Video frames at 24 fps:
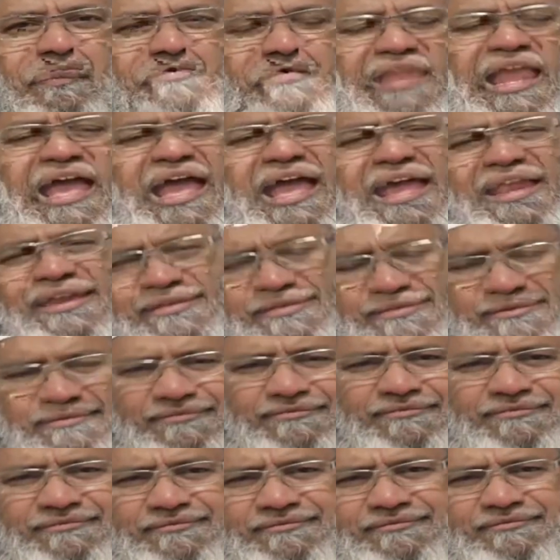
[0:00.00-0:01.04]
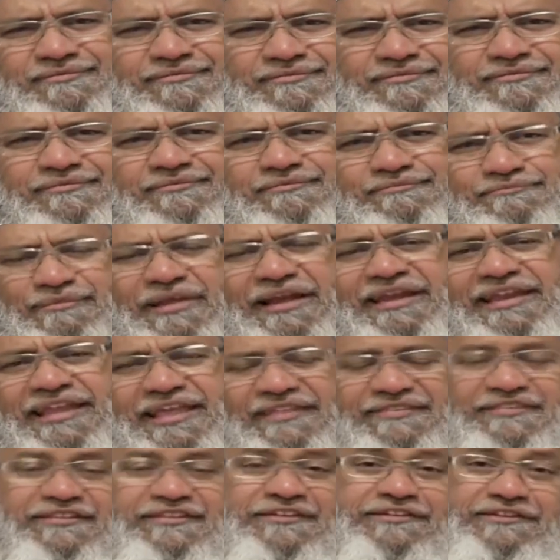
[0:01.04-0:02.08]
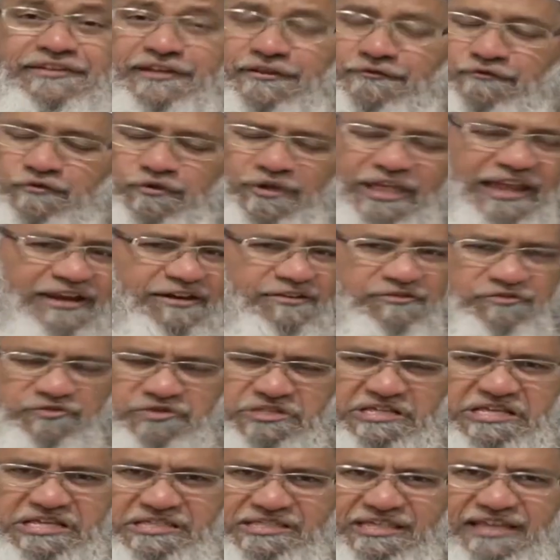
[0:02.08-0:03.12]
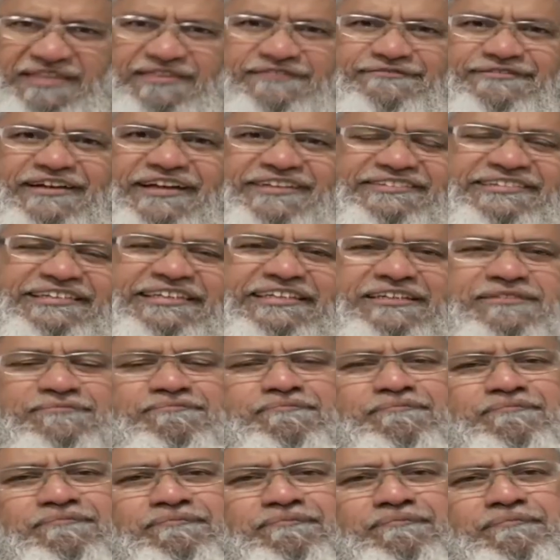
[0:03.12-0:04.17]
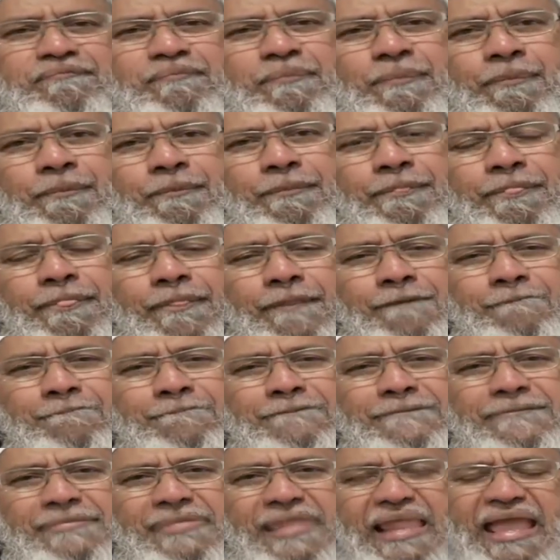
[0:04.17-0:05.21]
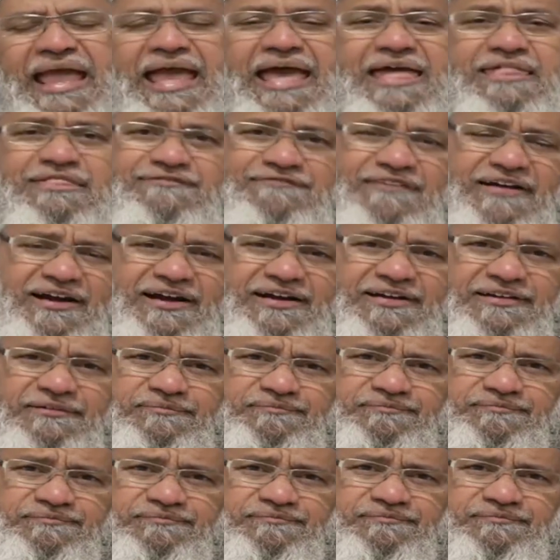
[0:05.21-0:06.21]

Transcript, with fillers: and Monday and Thursday if you can. So these are the fasting. As far